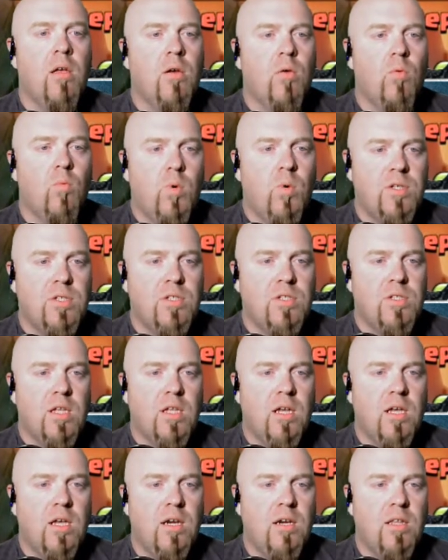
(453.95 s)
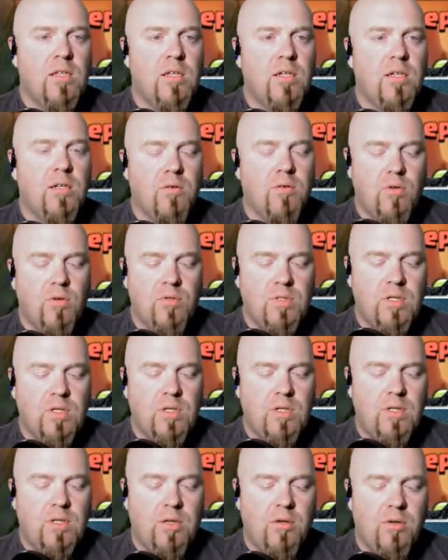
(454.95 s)
Witches get ahead of the heroes, and the
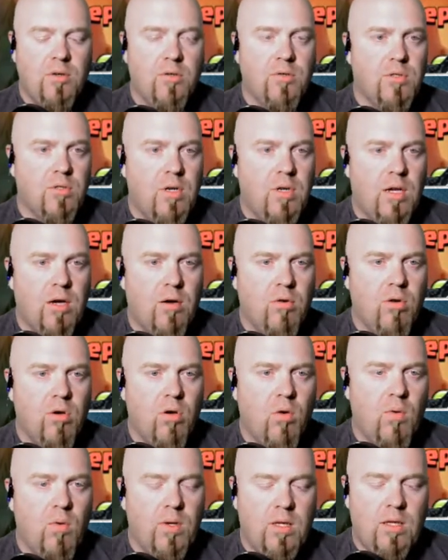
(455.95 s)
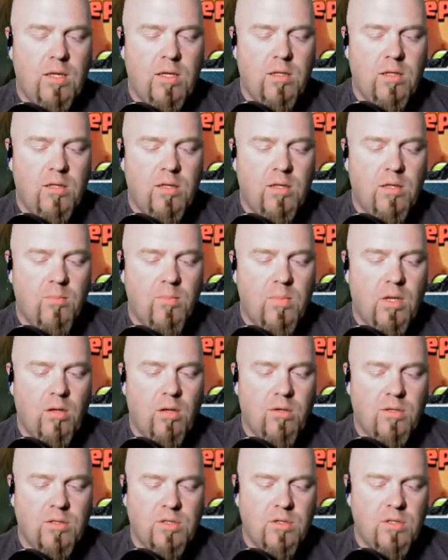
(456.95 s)
heroes are now going into the middle.
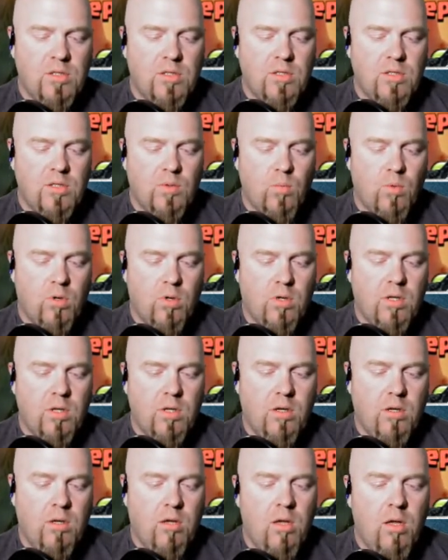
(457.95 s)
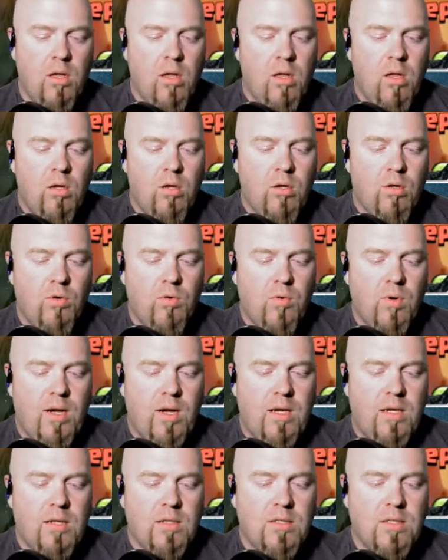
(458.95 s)
And so this is working
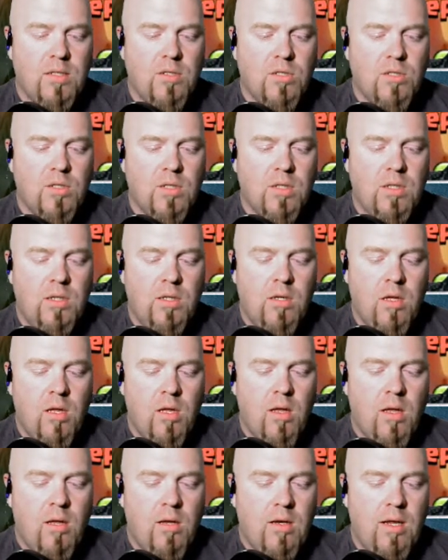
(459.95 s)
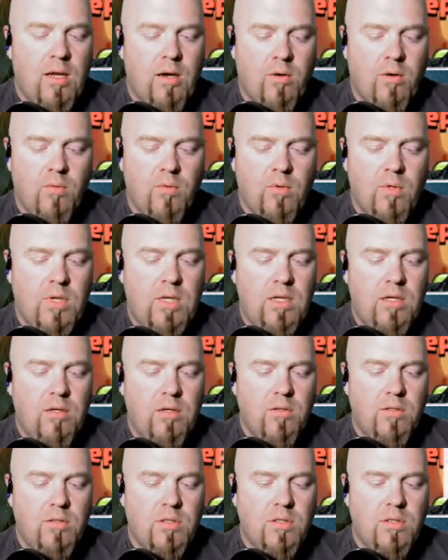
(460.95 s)
great, essentially. Now,
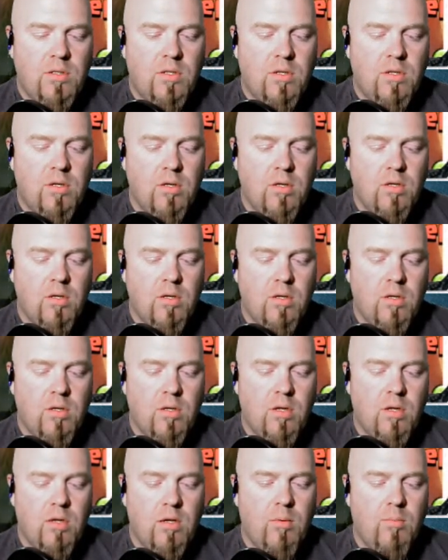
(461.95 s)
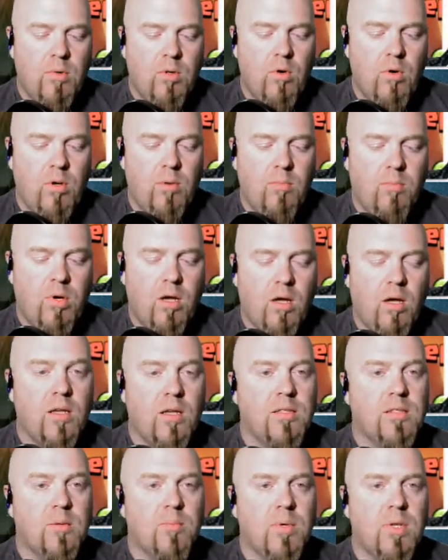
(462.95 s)
here's, I'm going to go ahead and
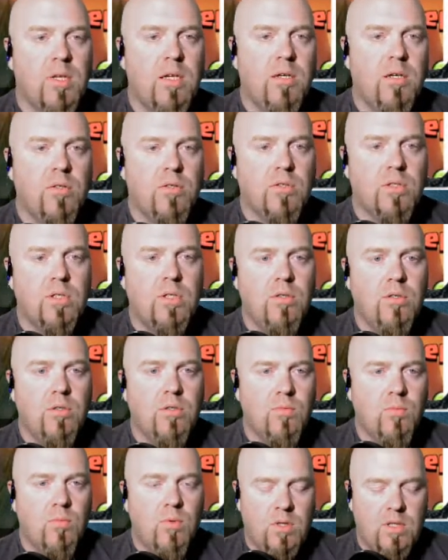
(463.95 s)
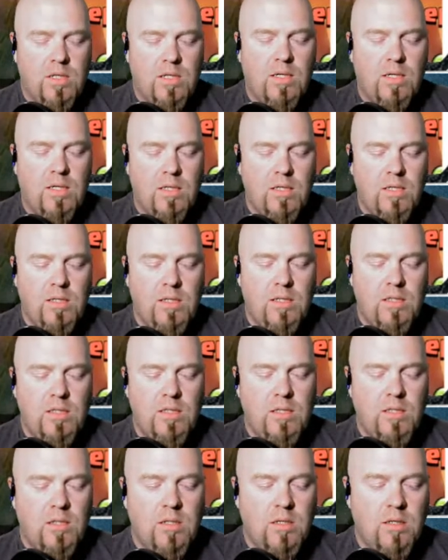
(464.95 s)
pause it, but here's one of the key